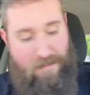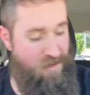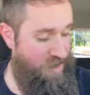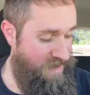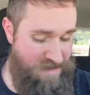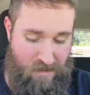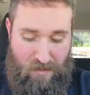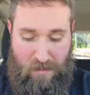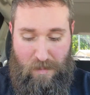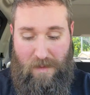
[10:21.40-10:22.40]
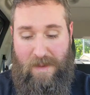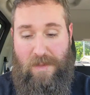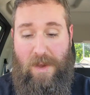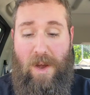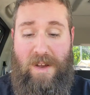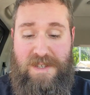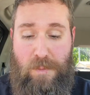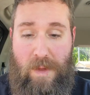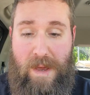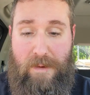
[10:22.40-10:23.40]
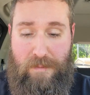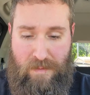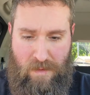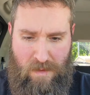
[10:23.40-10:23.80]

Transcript: chest seals, but like the gauze will have